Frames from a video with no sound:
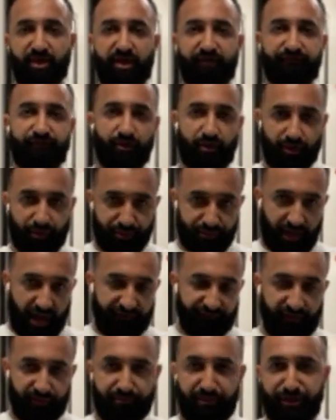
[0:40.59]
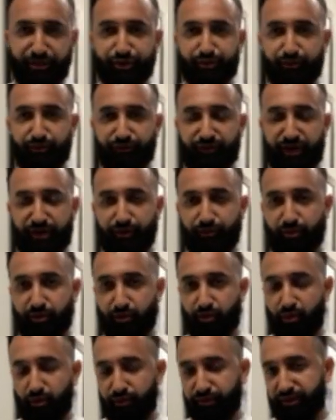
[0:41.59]
If you are driving, make sure that you
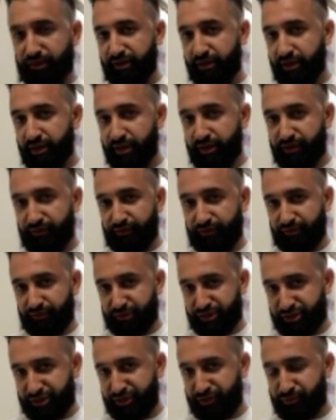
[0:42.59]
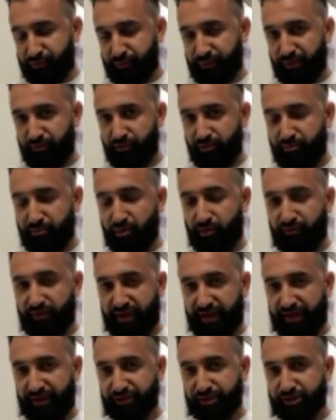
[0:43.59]
are holding the steering wheel with both
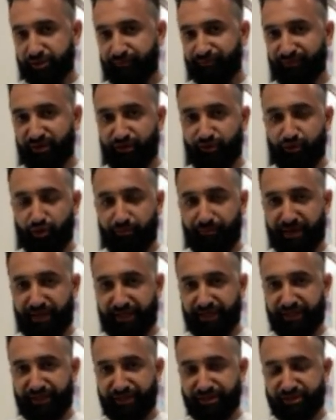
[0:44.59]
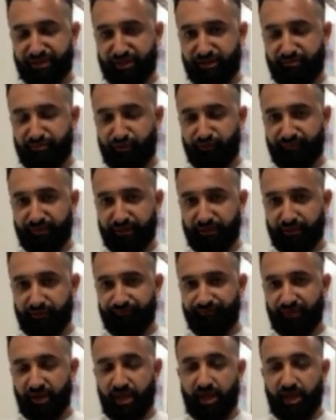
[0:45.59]
hands. Don't make any sudden movement.
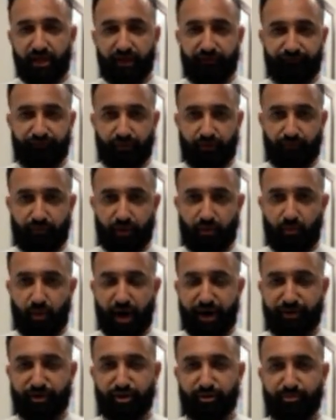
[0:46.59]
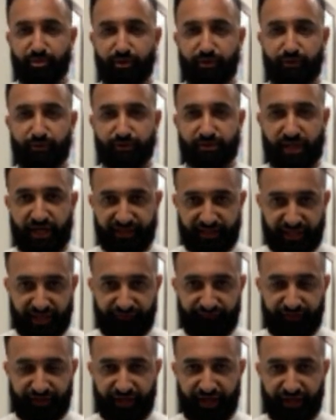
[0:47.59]
If you are required to produce
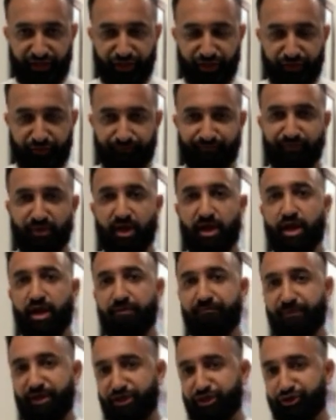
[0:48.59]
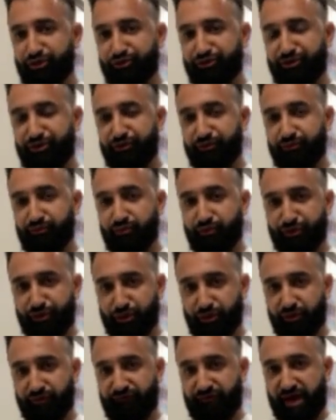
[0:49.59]
identification, make sure you
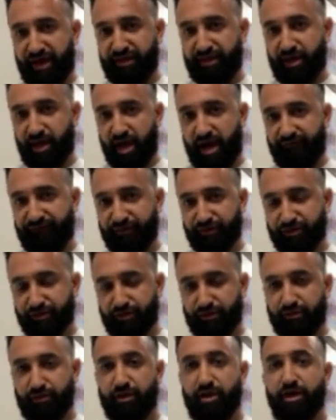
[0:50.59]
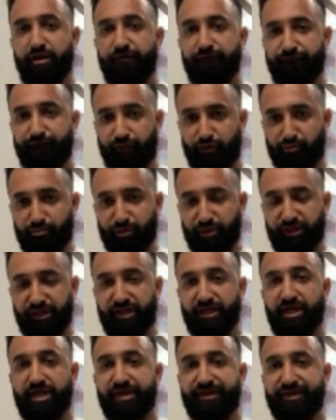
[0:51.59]
notify the officer
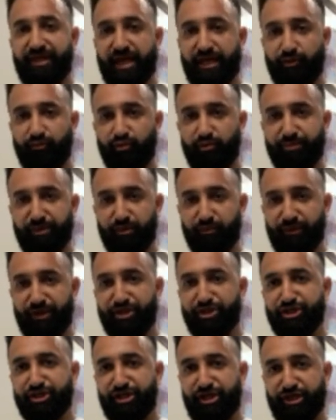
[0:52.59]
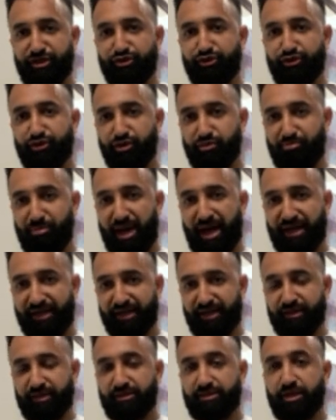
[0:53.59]
verbally that you will be reaching into your
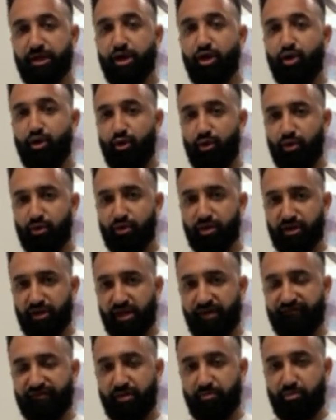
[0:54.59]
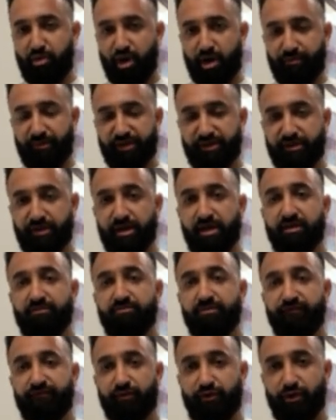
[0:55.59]
pocket or glove compartment
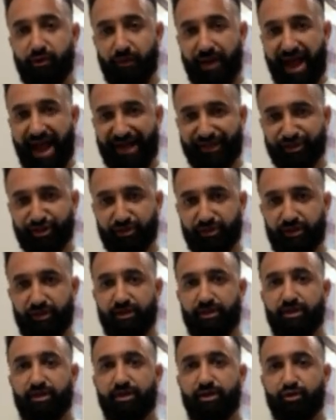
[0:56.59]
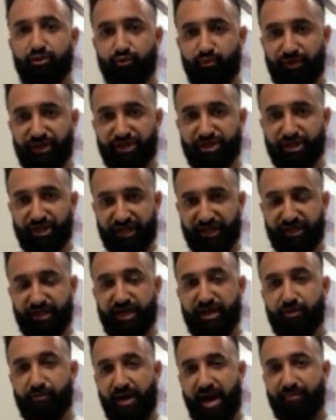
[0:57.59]
before you actually reach in
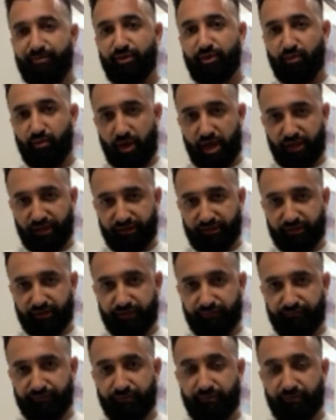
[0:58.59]
and grab your wallet.